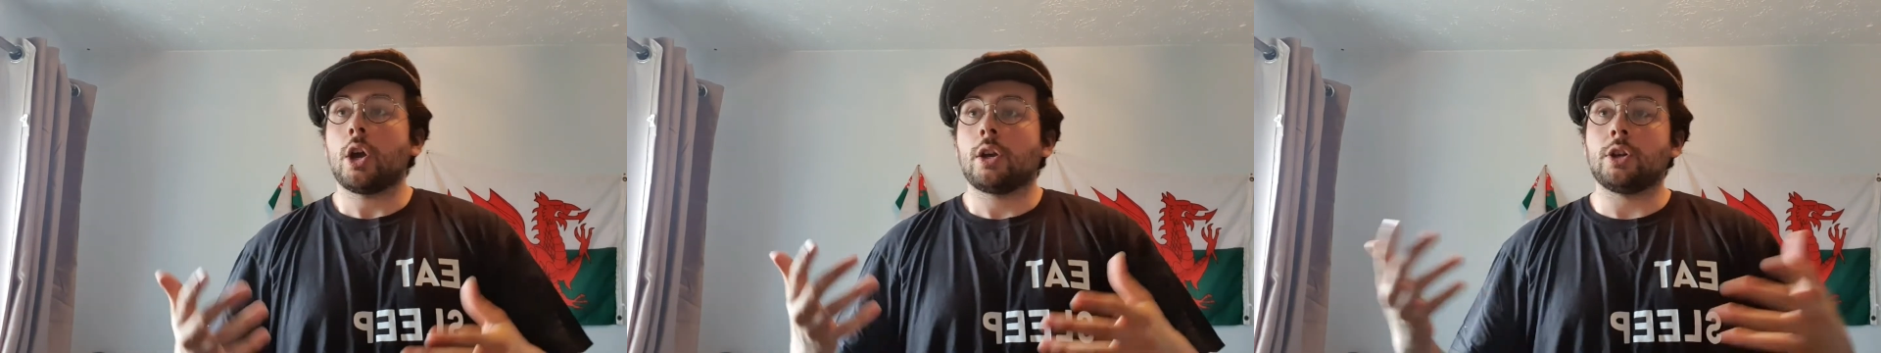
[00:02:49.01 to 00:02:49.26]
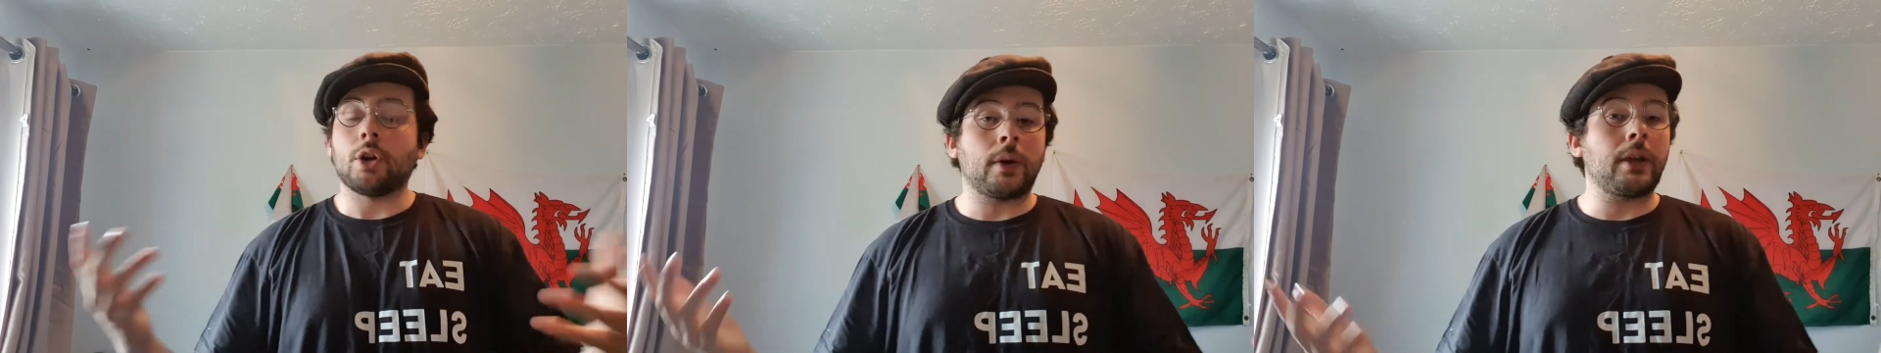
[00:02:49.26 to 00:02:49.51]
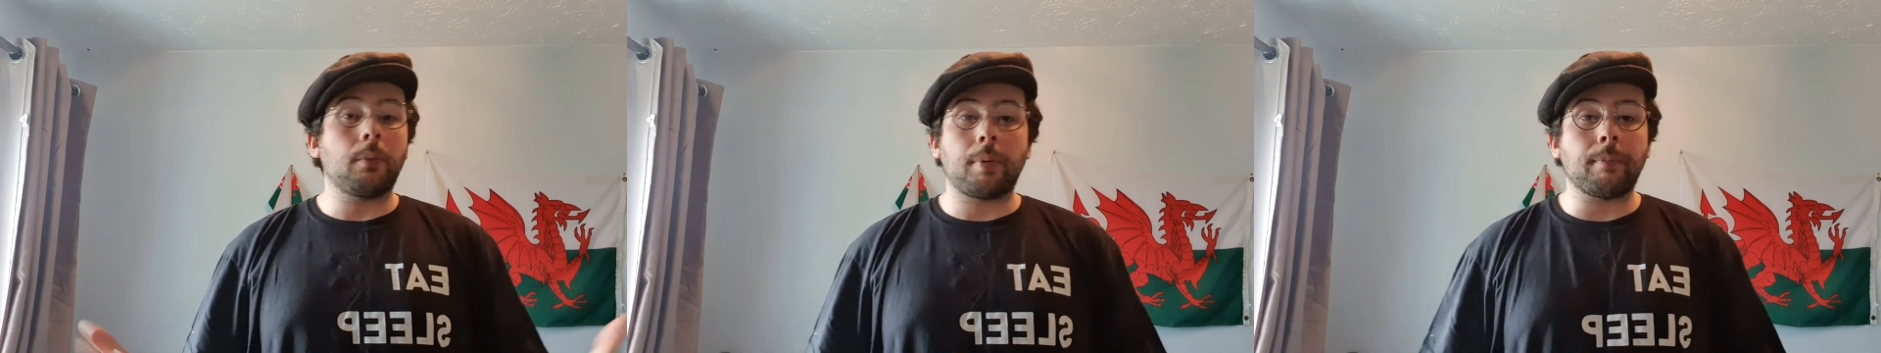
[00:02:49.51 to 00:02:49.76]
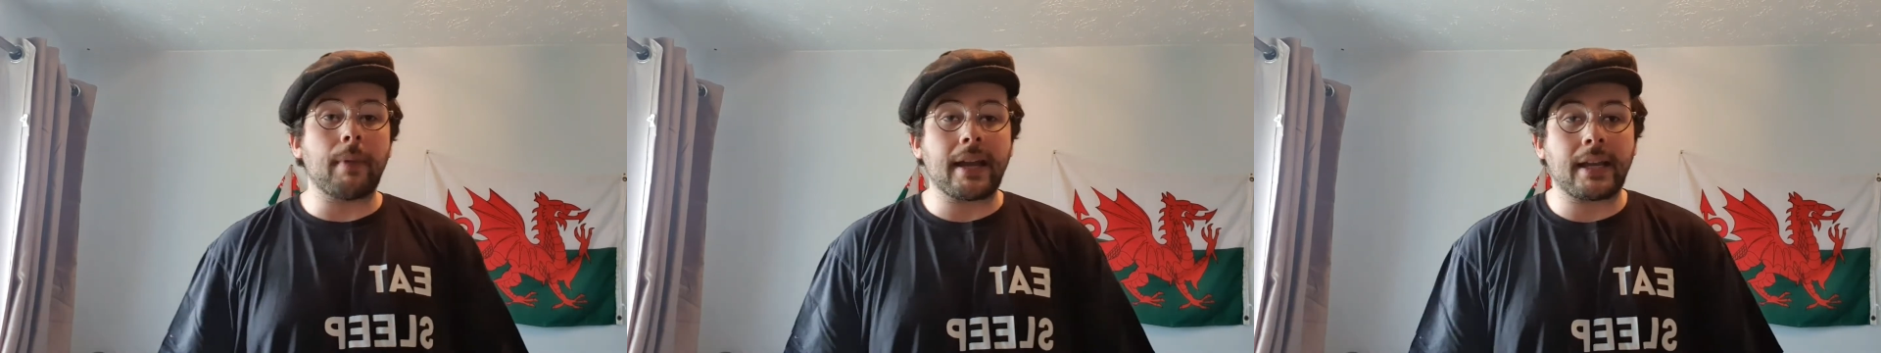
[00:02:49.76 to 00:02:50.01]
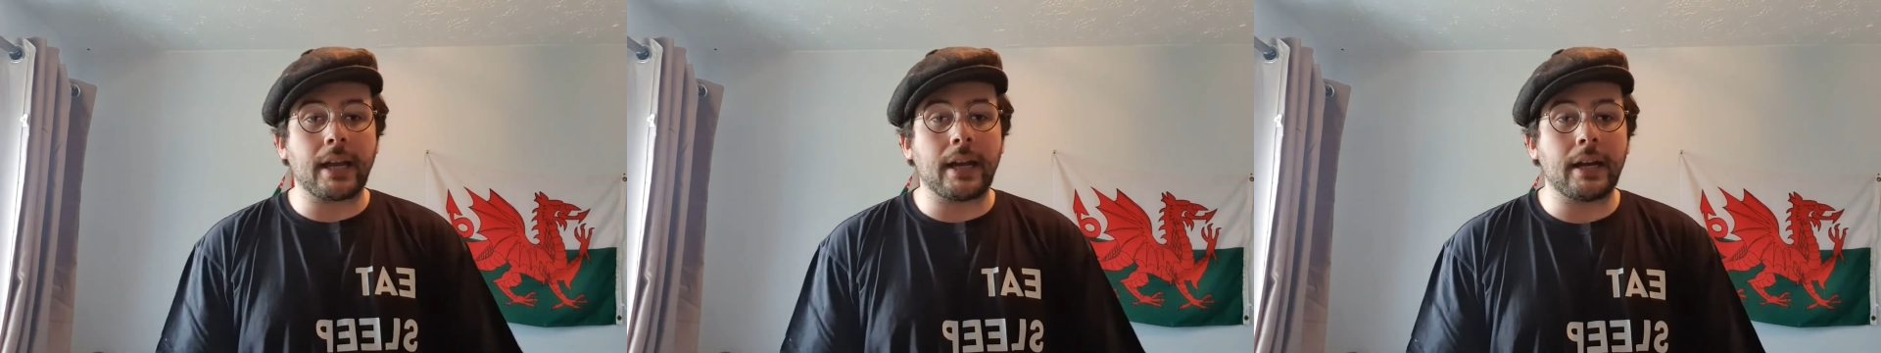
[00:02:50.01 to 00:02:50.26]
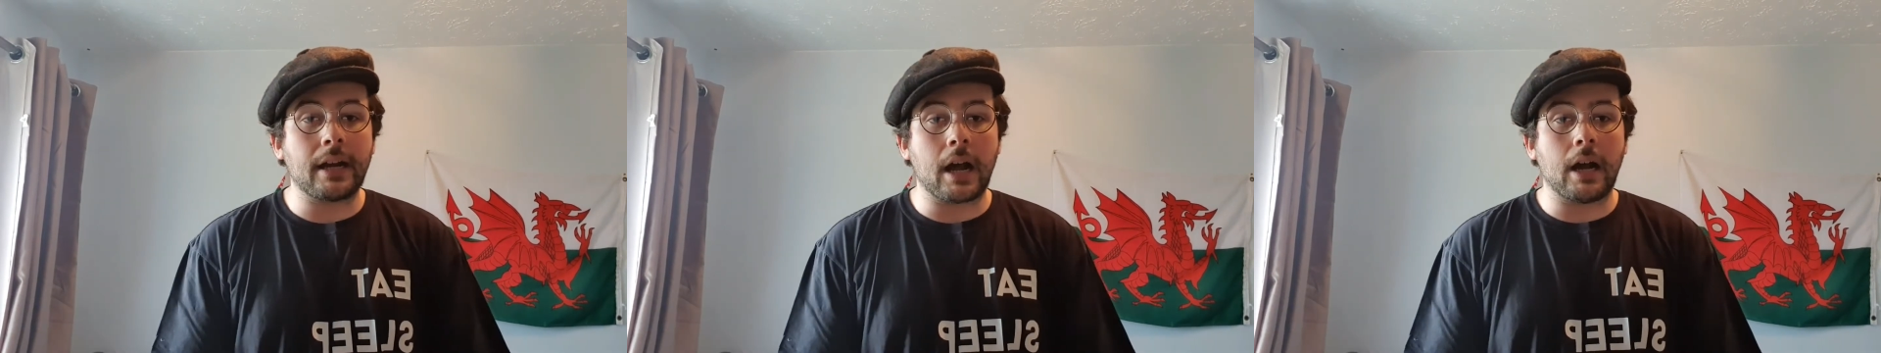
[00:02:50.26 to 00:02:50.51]
you know, he'll be
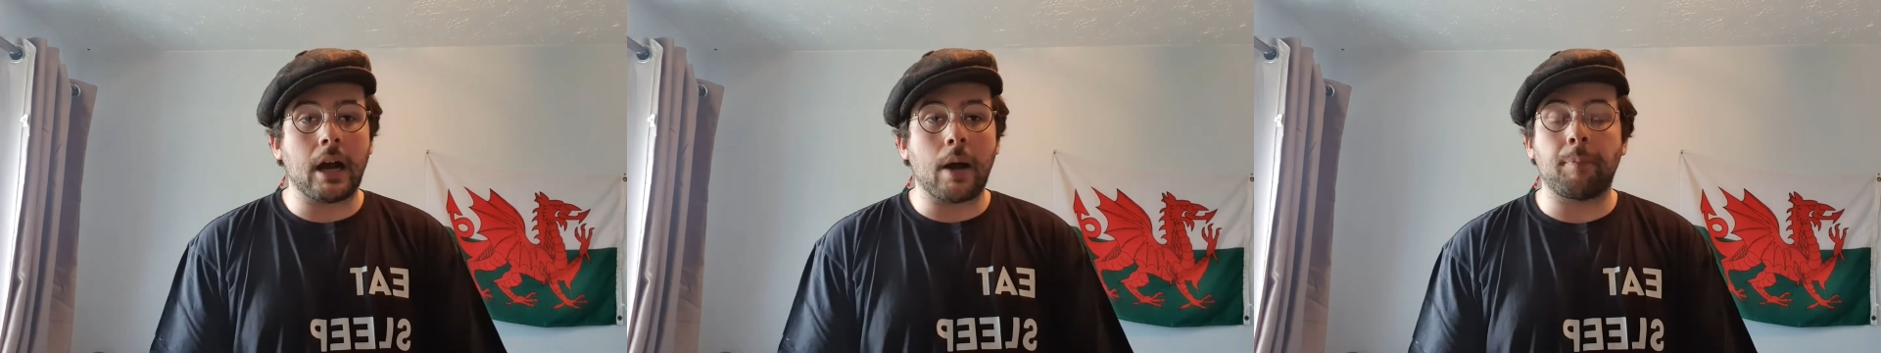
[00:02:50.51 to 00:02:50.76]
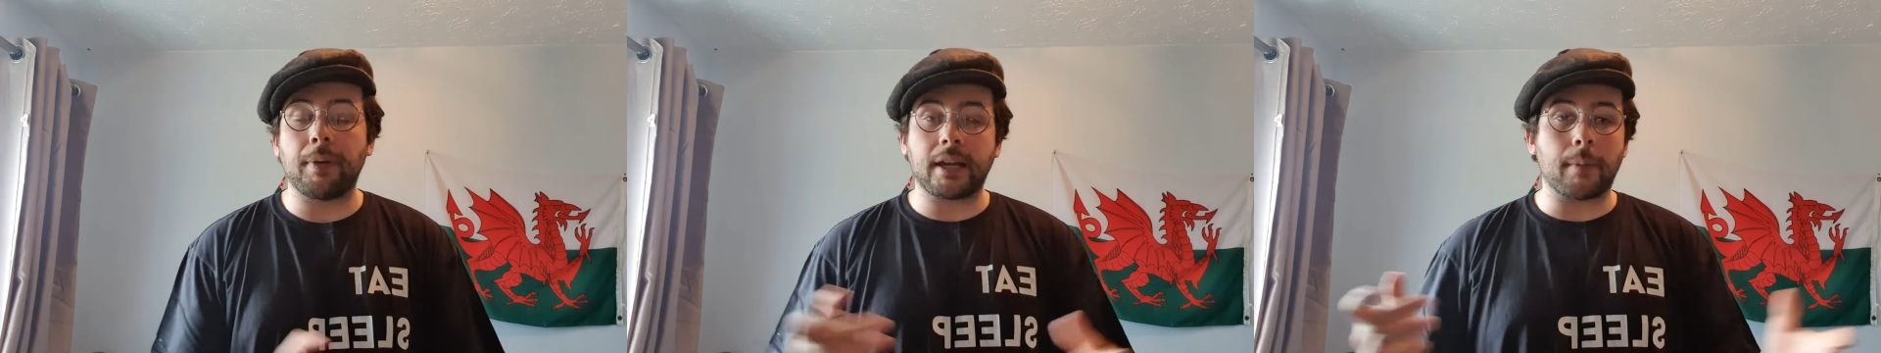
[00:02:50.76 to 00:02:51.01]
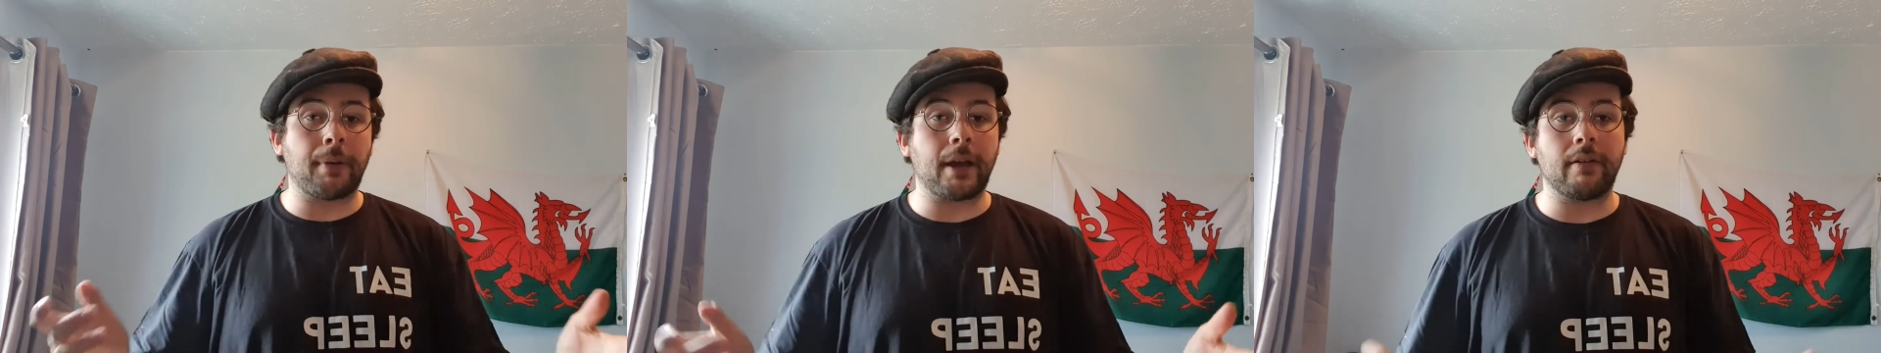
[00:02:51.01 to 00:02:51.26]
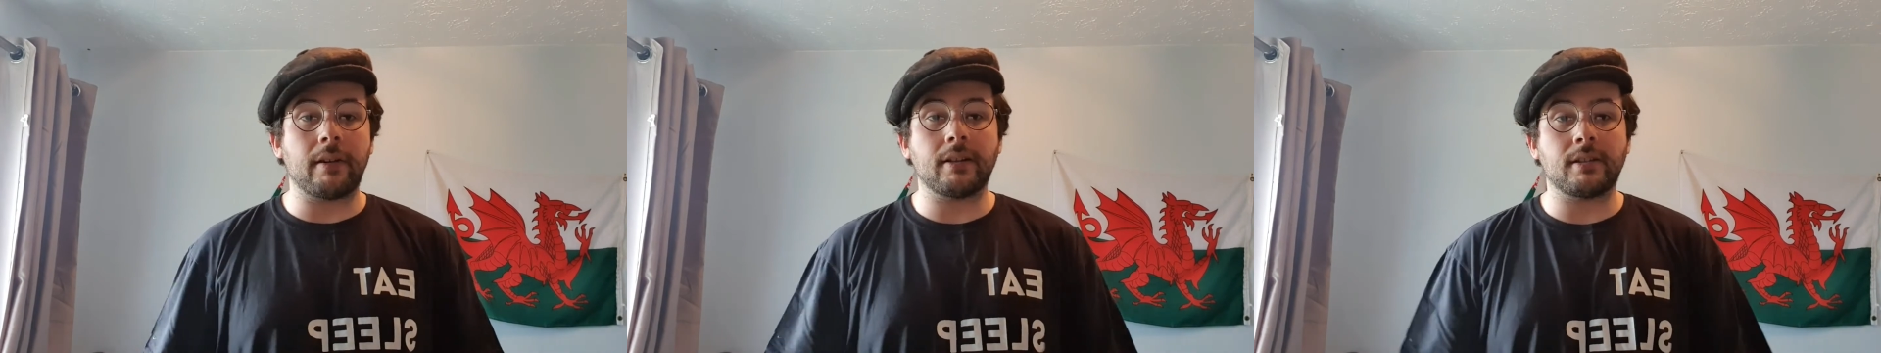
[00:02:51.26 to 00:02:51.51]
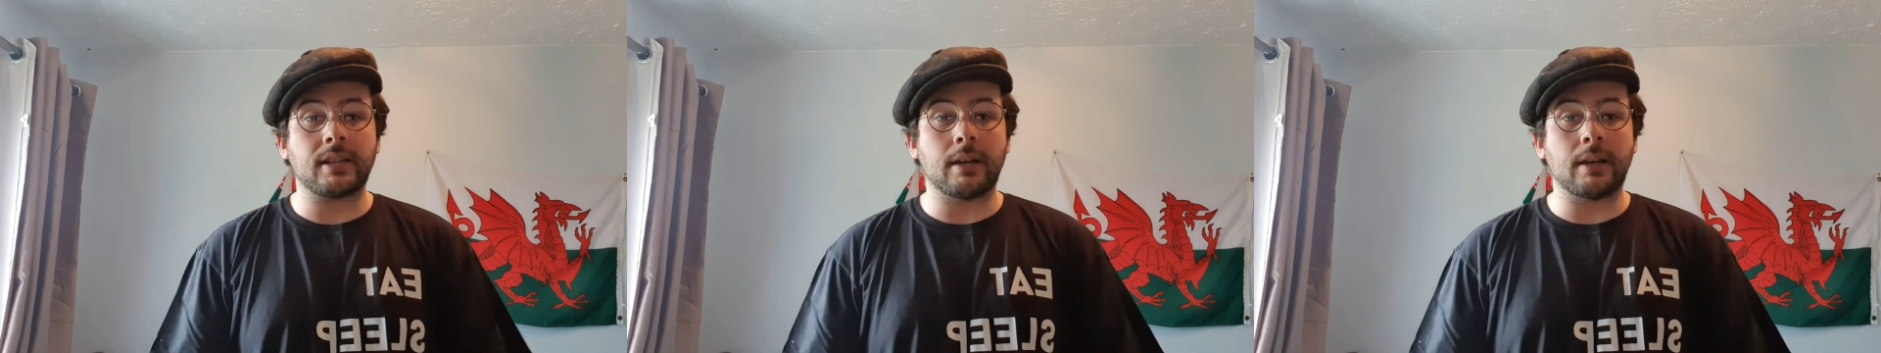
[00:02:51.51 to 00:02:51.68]
making uh, a big appearance